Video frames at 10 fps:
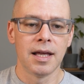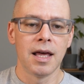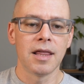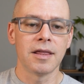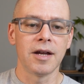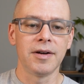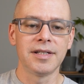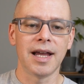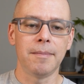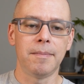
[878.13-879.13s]
There is
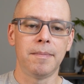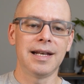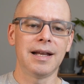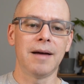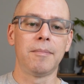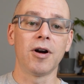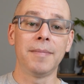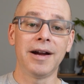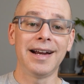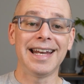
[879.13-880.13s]
a
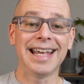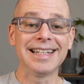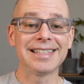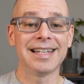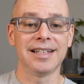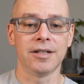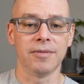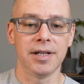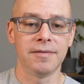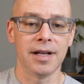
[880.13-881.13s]
barbarian instinct in
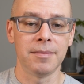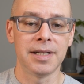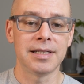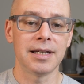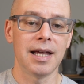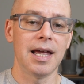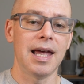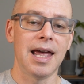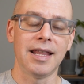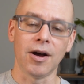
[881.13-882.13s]
Rage of Elements.
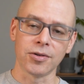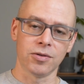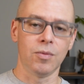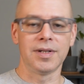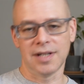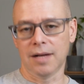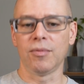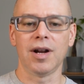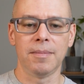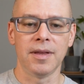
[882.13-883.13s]
And they also, once again,
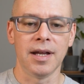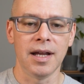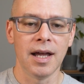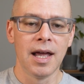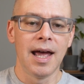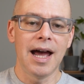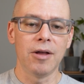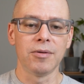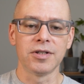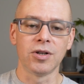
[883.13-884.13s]
brought up how
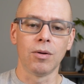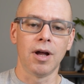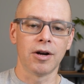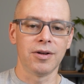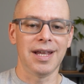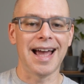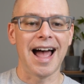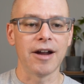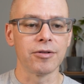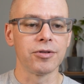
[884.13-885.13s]
there is no longer the
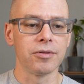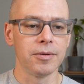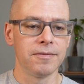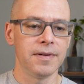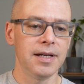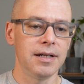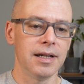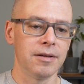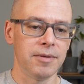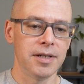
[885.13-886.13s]
Iron Druid feat in
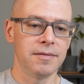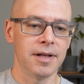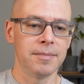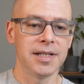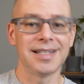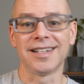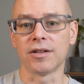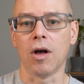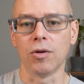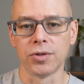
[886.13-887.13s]
the Rage of Elements, since
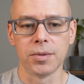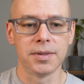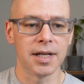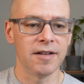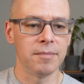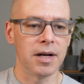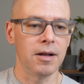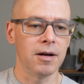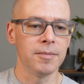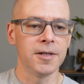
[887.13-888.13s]
all druids can have metal
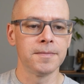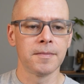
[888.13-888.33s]
armor.